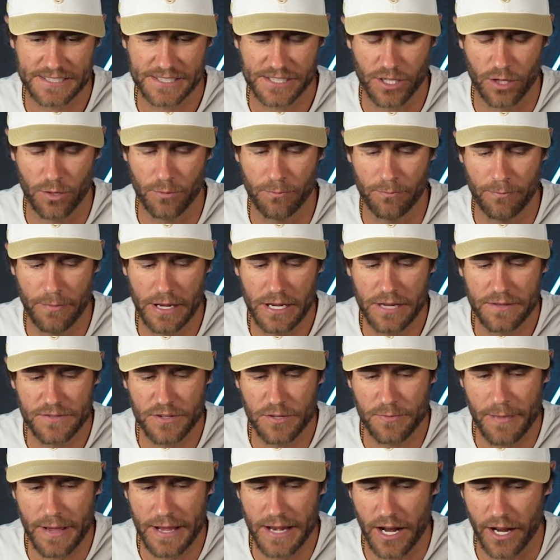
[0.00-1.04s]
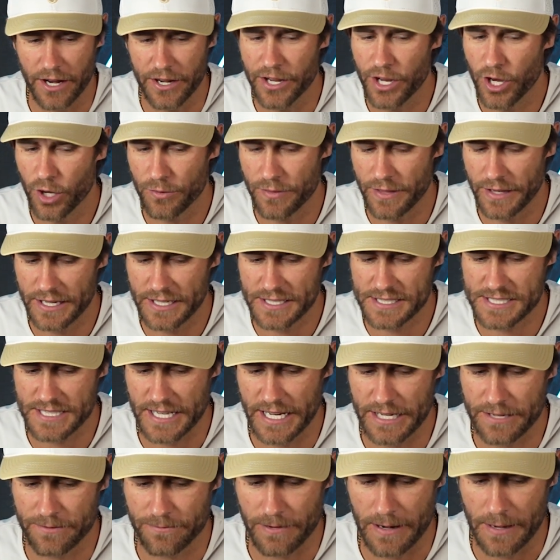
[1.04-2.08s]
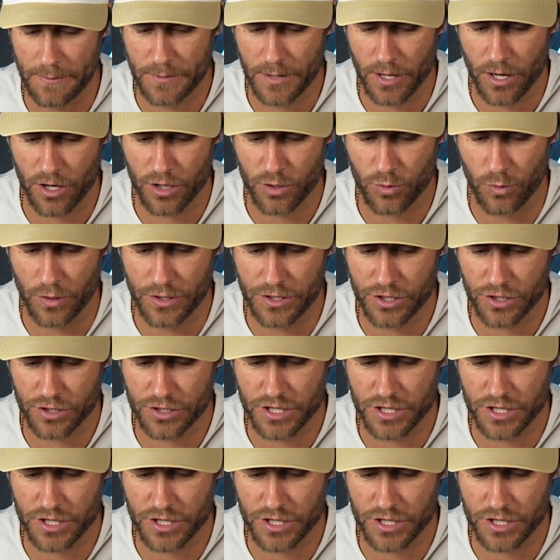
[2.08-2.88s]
So many of you may not know that inside of Repcard, when you're